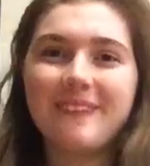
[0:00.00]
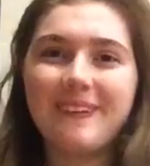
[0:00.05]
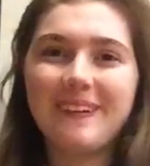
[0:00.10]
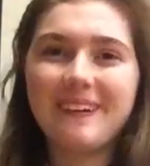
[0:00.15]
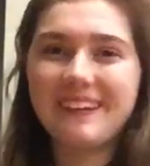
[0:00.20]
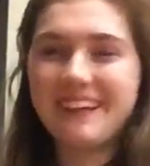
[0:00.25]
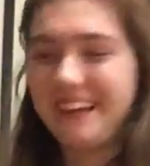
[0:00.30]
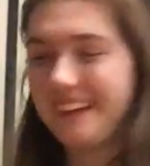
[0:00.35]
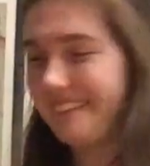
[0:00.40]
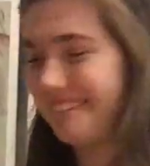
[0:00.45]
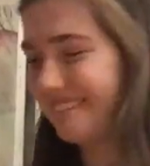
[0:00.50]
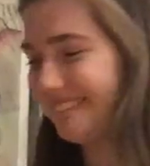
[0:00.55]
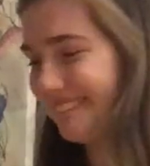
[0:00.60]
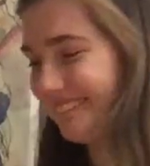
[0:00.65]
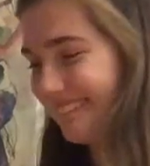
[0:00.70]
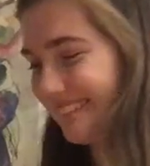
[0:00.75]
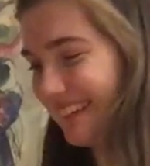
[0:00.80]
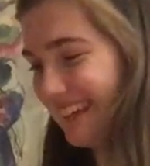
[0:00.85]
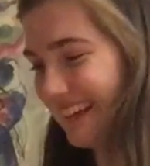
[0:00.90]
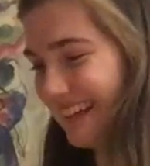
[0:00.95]
Okay.
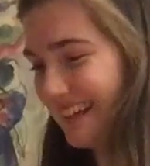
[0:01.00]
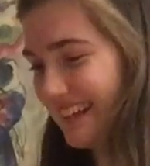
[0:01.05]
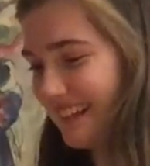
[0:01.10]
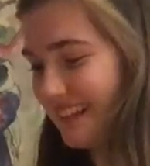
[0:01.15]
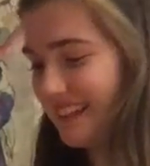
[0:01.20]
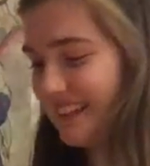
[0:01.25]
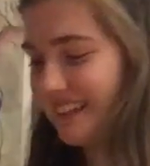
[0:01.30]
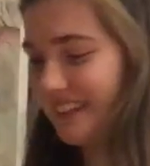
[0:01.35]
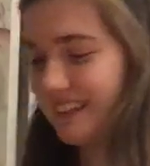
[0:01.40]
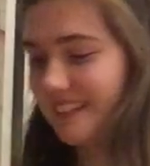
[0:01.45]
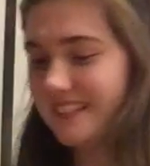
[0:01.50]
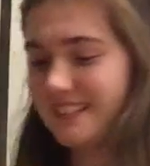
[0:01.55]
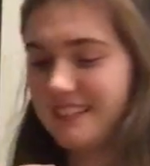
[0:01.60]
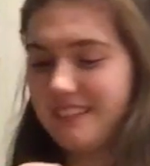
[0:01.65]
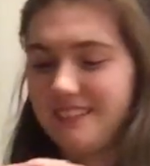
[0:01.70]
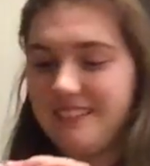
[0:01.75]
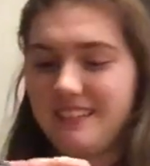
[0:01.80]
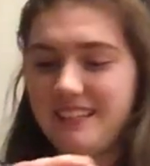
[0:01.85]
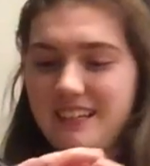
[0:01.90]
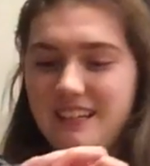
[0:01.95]

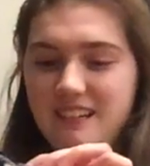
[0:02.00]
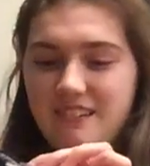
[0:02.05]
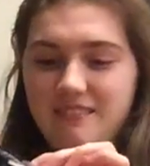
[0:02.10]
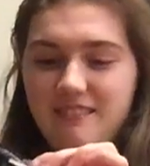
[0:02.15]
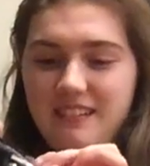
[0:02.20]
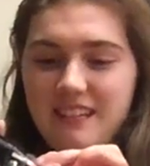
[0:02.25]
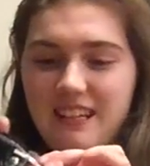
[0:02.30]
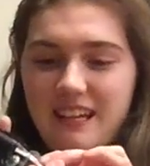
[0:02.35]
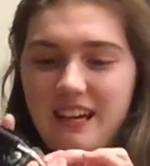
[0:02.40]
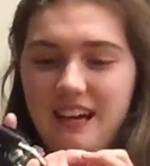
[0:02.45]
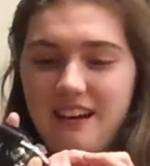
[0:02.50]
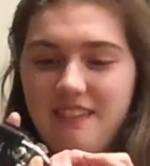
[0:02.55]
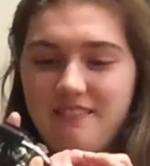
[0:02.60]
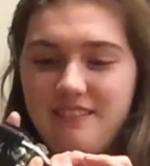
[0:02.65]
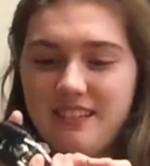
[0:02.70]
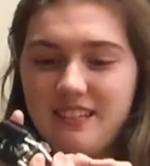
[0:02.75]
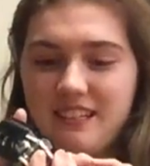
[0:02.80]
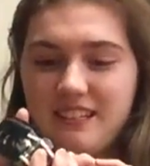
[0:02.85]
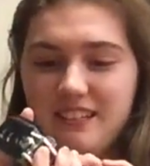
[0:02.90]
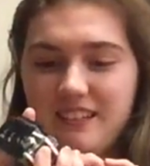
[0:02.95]
So now we have
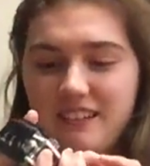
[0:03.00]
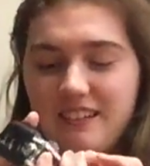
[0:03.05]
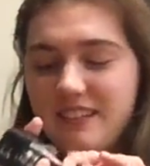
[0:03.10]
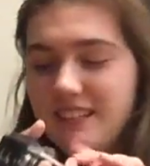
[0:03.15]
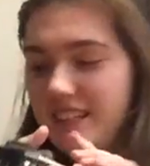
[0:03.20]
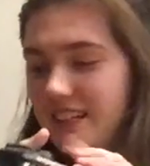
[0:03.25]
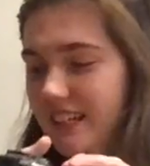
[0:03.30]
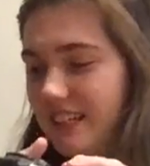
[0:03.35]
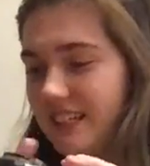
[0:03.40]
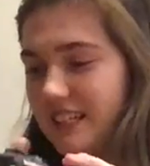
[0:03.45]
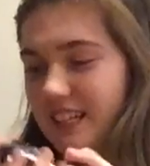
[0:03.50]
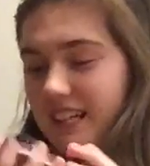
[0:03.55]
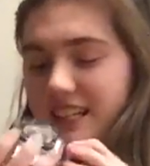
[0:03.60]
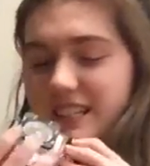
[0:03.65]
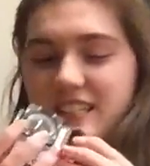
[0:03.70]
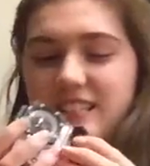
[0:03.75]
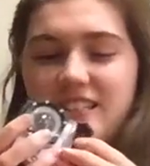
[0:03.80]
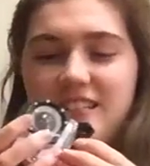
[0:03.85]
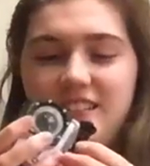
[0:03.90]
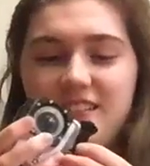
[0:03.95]
it not
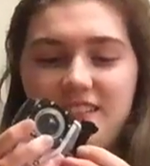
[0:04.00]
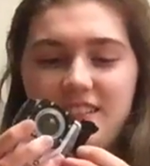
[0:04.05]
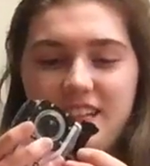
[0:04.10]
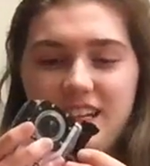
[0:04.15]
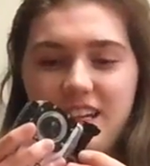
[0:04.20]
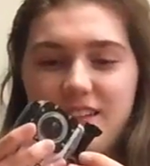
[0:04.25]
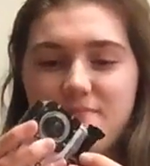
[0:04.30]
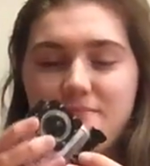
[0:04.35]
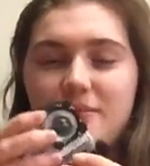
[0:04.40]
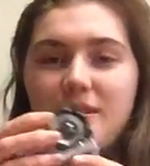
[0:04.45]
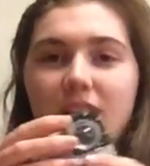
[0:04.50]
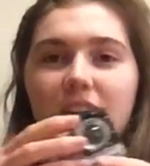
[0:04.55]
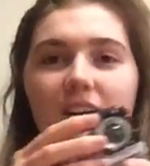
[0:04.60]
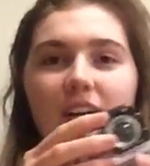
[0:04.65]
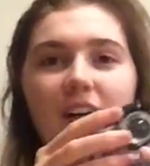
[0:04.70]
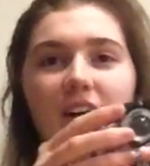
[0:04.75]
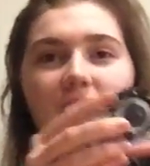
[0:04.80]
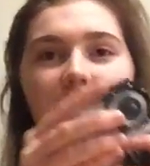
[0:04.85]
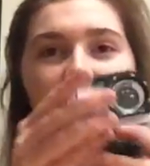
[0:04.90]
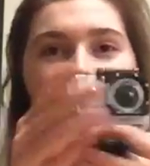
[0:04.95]
attached to a
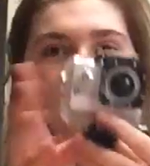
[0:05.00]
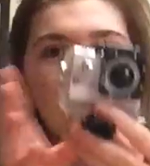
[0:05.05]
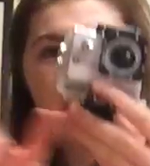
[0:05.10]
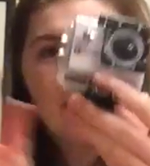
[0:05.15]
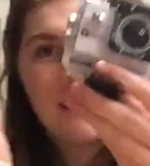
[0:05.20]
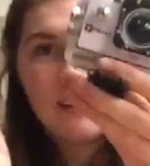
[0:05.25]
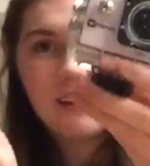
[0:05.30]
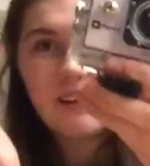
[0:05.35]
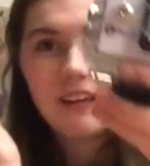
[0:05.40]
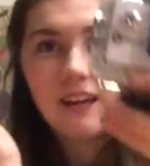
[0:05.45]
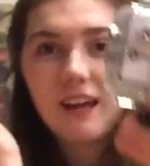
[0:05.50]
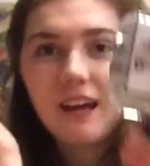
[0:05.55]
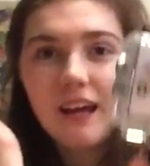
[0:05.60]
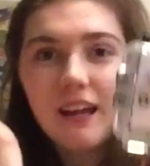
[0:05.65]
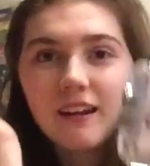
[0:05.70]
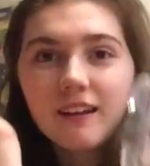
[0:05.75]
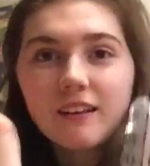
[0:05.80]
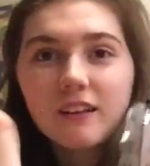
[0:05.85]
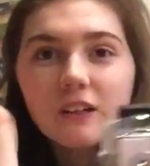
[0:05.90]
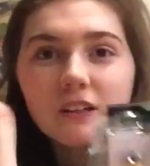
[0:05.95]
block.
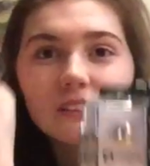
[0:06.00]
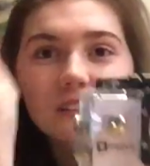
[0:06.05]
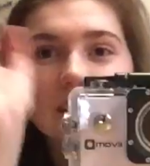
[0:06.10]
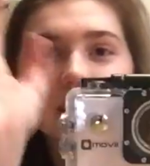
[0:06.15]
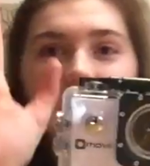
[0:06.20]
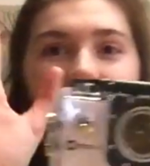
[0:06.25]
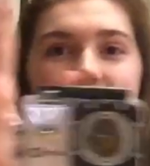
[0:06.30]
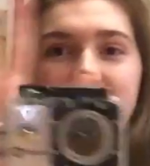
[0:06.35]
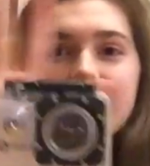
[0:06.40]
And it looks like